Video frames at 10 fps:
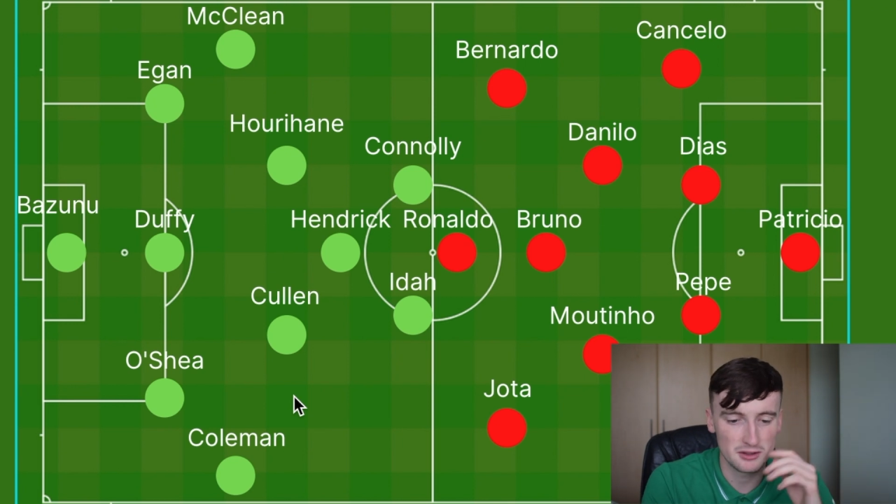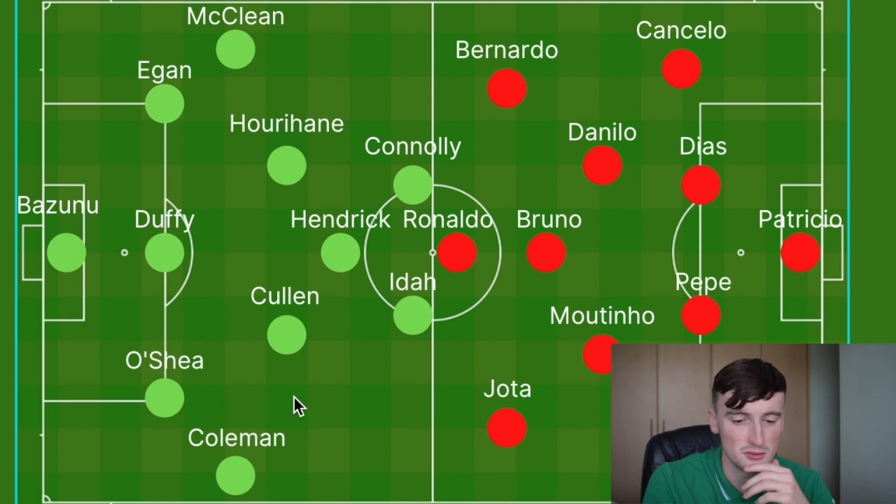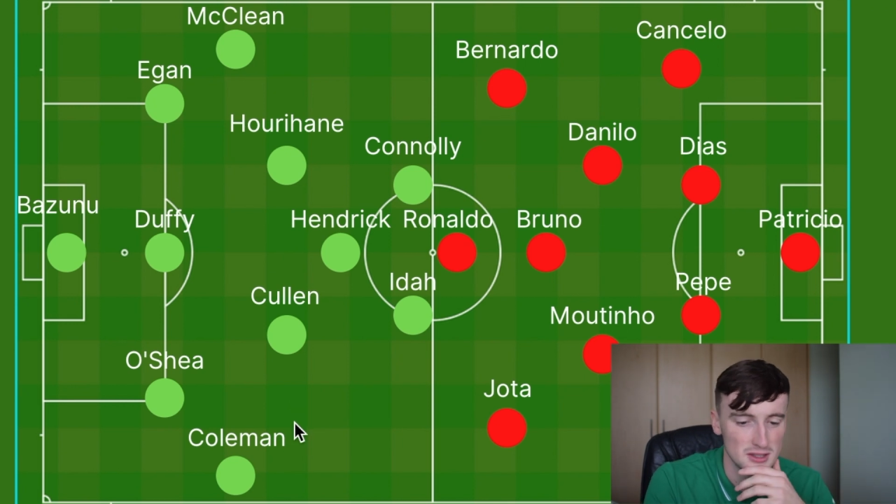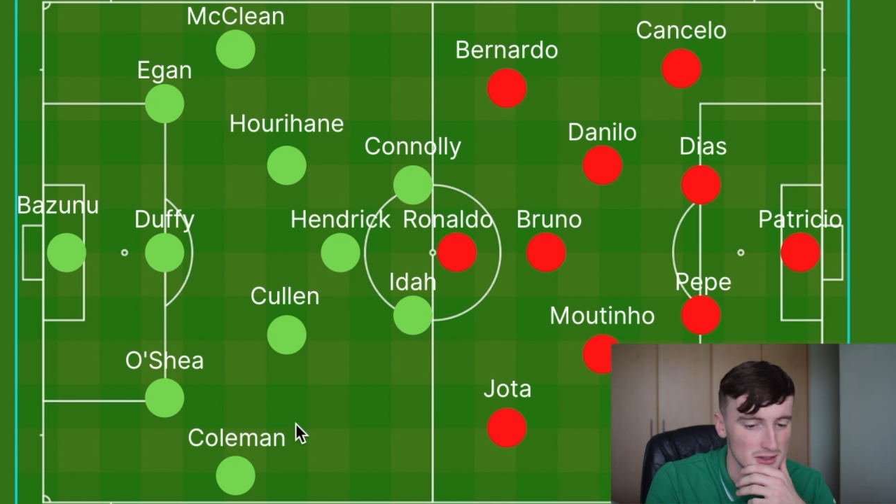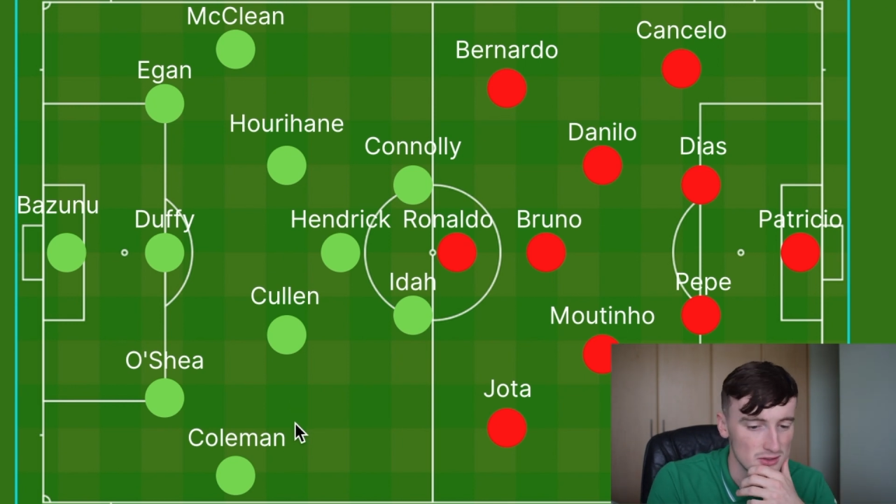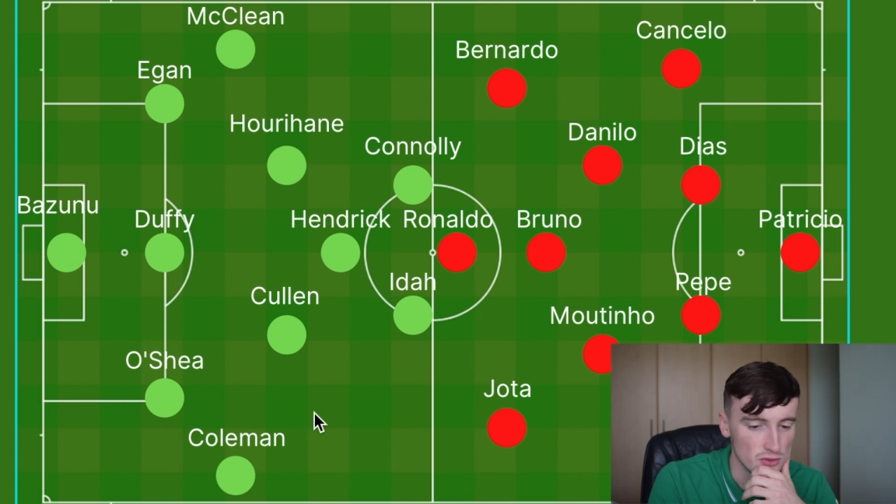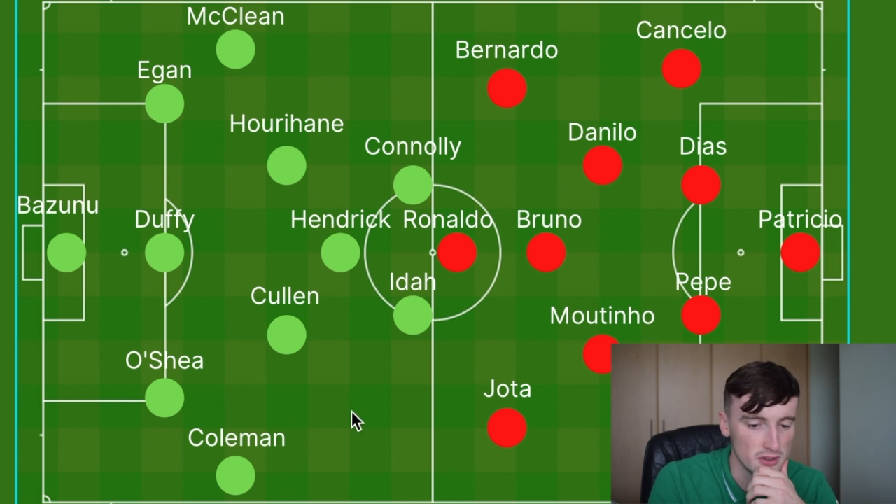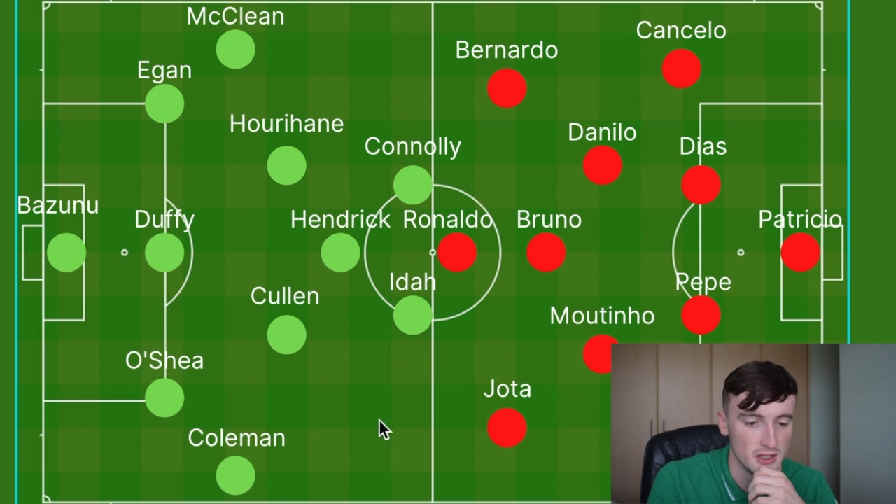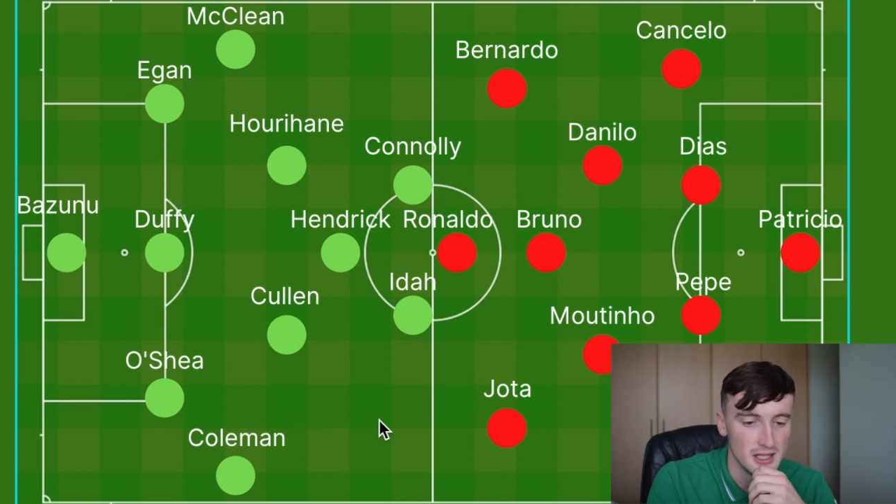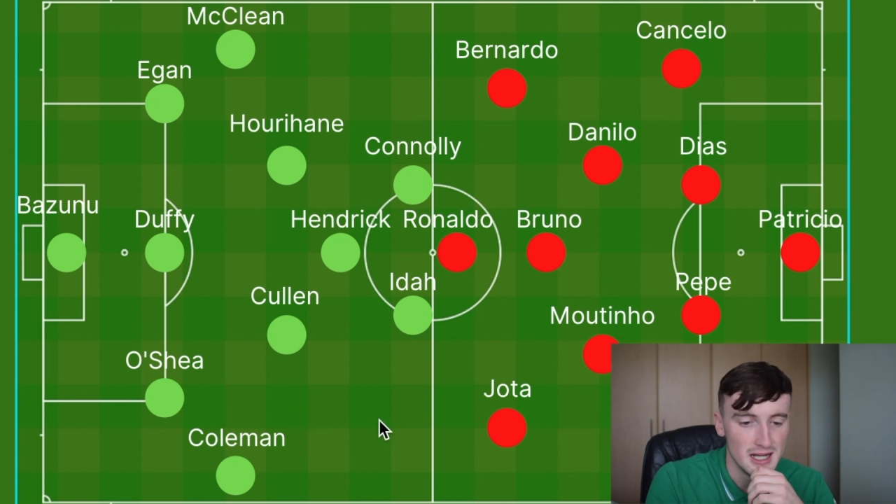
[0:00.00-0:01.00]
I don't think he's done
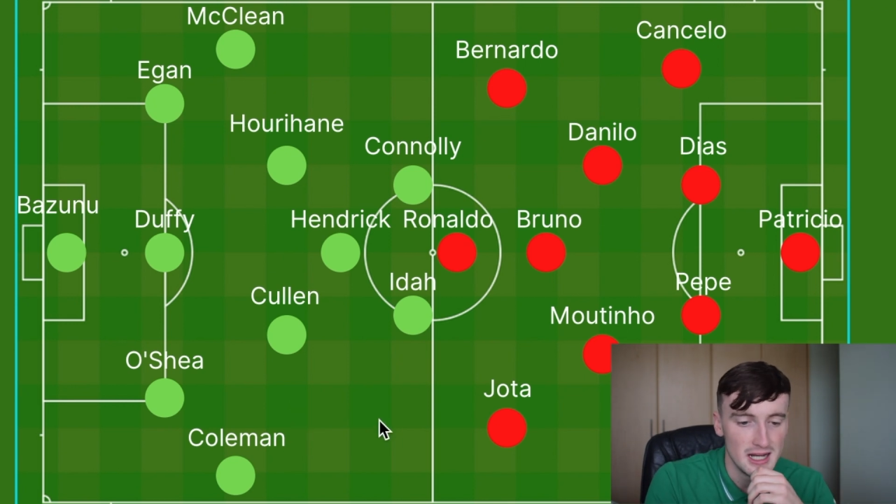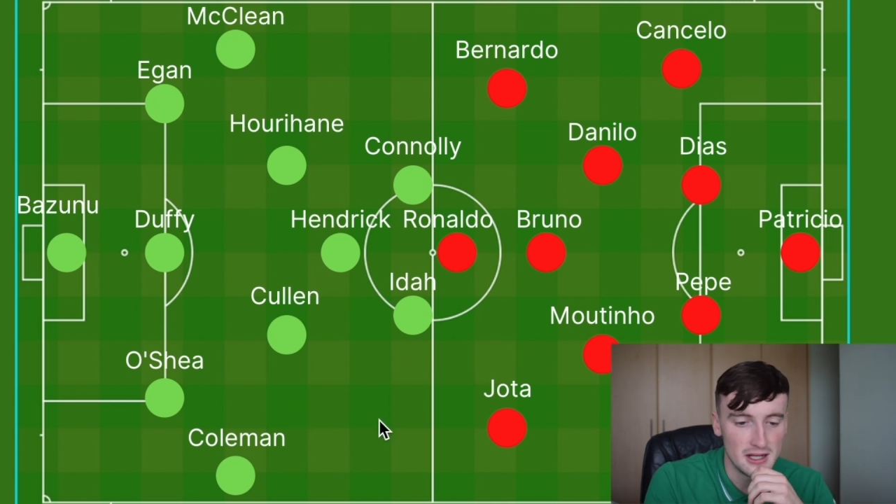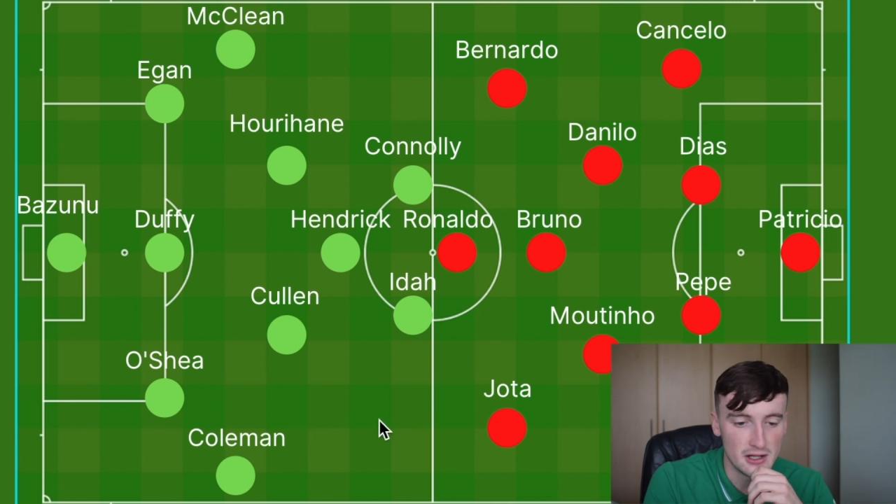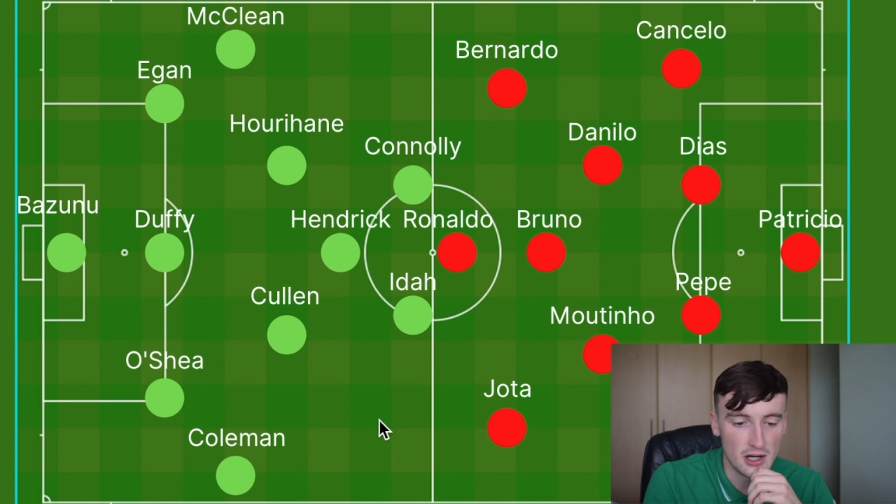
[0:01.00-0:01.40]
it in an